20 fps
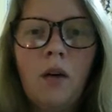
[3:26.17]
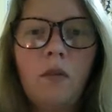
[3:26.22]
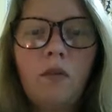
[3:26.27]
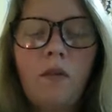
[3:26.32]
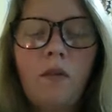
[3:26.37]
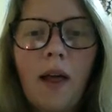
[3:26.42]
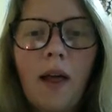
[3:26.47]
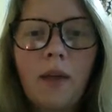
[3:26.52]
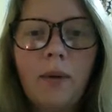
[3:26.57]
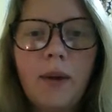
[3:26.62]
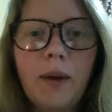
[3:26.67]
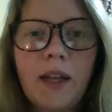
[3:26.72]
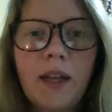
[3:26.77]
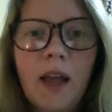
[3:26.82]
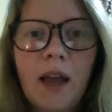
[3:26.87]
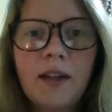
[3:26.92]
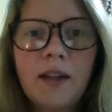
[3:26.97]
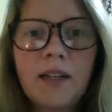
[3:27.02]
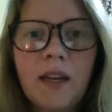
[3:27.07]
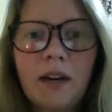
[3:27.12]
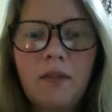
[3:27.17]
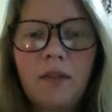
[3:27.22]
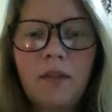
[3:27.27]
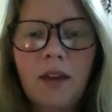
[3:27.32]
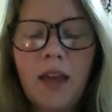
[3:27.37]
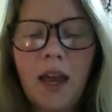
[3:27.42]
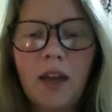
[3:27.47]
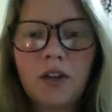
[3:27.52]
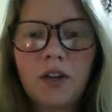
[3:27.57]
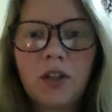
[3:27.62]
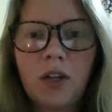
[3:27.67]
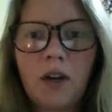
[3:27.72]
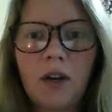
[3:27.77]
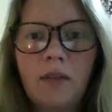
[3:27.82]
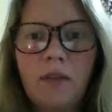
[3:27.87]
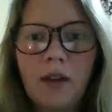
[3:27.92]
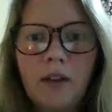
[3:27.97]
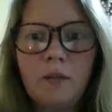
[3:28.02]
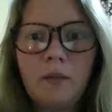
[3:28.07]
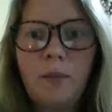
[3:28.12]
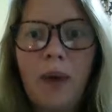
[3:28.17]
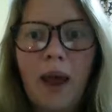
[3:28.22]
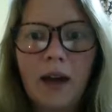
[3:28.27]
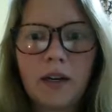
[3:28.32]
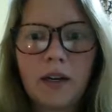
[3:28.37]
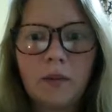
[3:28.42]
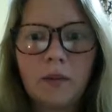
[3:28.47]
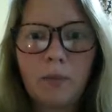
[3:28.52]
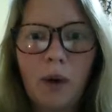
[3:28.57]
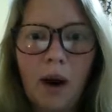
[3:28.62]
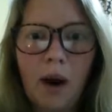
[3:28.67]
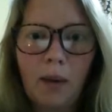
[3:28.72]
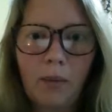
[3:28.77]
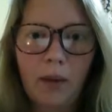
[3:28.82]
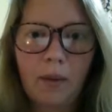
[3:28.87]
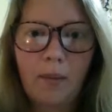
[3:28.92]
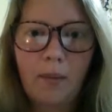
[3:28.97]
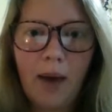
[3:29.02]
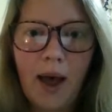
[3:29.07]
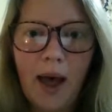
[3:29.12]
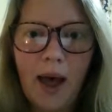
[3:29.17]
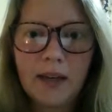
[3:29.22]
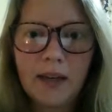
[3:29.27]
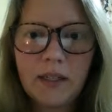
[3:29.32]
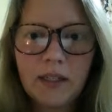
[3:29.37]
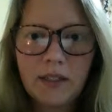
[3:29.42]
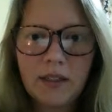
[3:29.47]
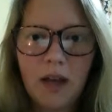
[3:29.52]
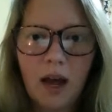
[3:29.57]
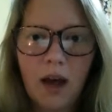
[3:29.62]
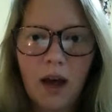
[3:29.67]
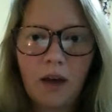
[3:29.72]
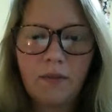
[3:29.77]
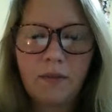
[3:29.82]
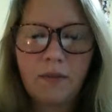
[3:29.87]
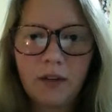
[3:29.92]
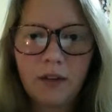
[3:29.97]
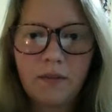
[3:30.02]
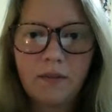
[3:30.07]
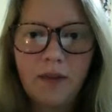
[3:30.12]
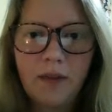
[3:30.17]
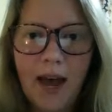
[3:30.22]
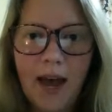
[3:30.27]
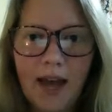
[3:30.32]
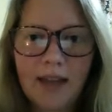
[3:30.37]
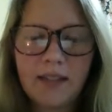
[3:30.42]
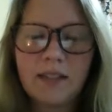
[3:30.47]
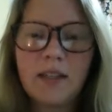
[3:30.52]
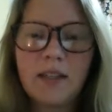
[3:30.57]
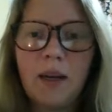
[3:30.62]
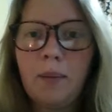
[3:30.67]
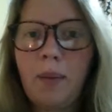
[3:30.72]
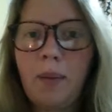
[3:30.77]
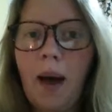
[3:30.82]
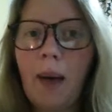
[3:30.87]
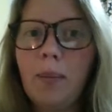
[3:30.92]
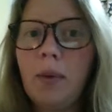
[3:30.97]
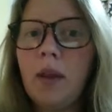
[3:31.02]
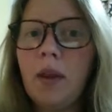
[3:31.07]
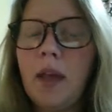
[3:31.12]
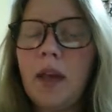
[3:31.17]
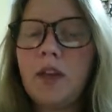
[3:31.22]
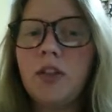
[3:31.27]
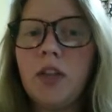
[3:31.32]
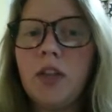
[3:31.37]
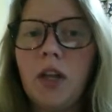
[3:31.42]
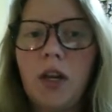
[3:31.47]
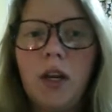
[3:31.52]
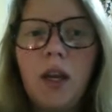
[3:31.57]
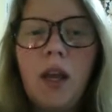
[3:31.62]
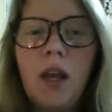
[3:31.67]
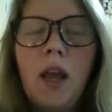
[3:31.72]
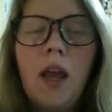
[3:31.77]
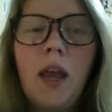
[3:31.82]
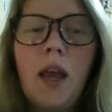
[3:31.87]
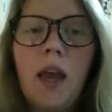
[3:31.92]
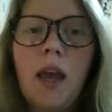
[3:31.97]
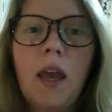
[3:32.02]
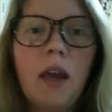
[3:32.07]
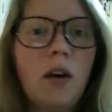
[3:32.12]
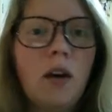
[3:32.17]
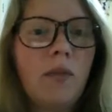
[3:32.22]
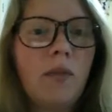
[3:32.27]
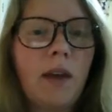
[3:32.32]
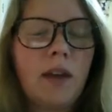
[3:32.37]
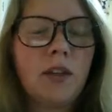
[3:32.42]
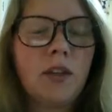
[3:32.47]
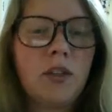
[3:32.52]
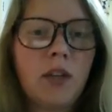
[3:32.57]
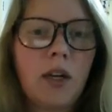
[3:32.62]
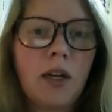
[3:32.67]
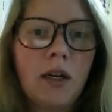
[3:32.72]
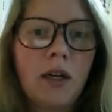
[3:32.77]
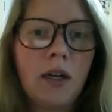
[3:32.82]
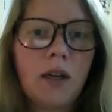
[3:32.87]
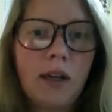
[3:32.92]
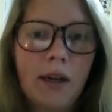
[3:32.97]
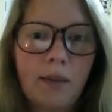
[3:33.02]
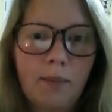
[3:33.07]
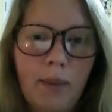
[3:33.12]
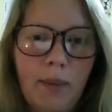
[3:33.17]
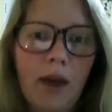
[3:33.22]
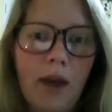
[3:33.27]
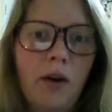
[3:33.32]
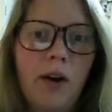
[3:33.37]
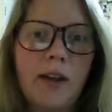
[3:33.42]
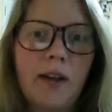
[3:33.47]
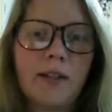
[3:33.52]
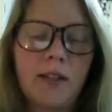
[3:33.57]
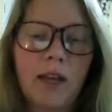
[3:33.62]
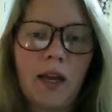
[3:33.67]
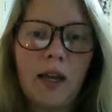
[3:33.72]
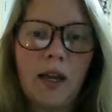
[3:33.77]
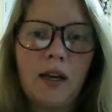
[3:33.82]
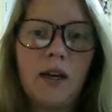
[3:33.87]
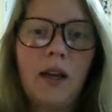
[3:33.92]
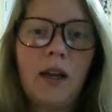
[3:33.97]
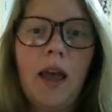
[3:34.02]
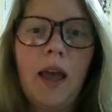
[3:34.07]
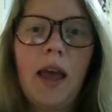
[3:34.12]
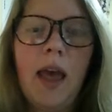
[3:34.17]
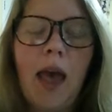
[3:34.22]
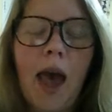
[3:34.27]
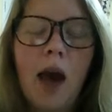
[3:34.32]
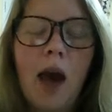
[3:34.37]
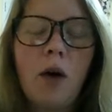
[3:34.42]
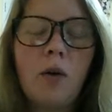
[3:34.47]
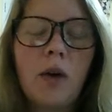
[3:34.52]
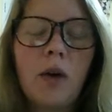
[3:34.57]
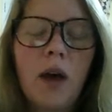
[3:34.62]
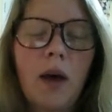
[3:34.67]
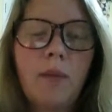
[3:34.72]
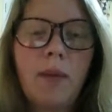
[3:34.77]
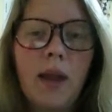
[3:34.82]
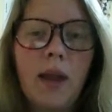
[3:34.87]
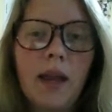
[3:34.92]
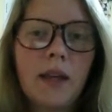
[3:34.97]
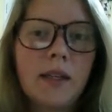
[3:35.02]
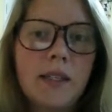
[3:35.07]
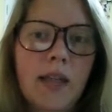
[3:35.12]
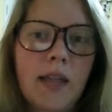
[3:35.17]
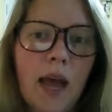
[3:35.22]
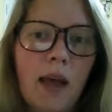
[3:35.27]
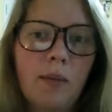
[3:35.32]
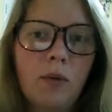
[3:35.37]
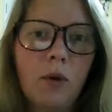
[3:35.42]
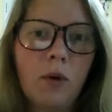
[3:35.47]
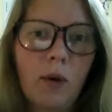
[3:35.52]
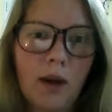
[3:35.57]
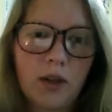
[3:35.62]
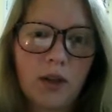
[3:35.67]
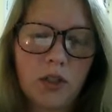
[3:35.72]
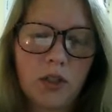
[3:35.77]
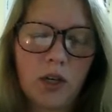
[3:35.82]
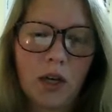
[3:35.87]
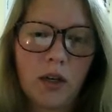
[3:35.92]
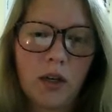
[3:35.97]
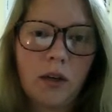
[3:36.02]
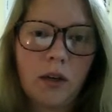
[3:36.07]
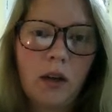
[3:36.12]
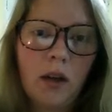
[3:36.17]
Following the identification of this practice problem, I devised a population intervention, comparison, outcome, and time question.